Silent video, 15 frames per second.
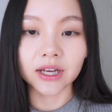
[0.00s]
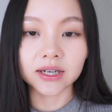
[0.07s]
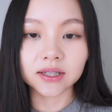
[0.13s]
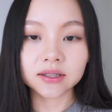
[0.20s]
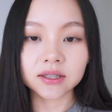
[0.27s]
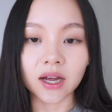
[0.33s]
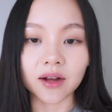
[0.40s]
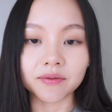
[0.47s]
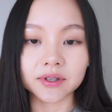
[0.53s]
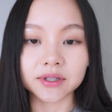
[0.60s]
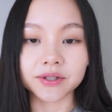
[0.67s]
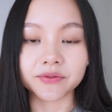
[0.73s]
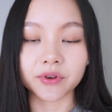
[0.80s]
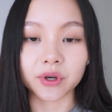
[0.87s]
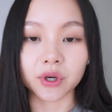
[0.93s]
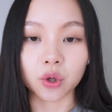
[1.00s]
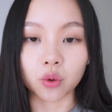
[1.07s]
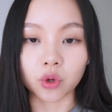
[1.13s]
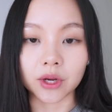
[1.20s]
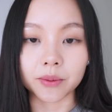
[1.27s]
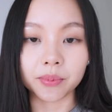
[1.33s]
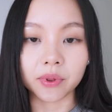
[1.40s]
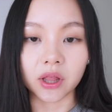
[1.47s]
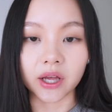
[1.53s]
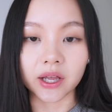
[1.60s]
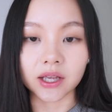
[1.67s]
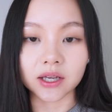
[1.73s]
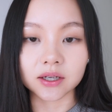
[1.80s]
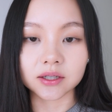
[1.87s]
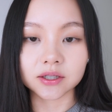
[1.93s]
It does have this very
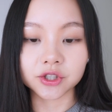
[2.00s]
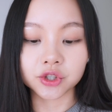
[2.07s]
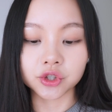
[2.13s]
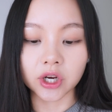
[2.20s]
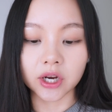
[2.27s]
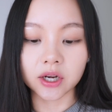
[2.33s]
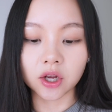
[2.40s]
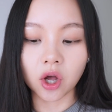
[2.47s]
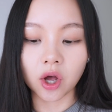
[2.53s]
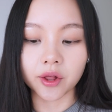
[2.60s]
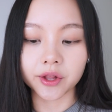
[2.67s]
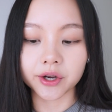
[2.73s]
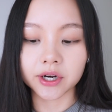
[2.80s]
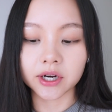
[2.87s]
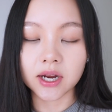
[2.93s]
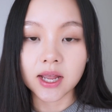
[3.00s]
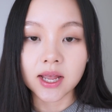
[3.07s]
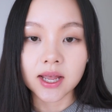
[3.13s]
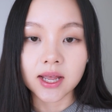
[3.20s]
grape-like shade color,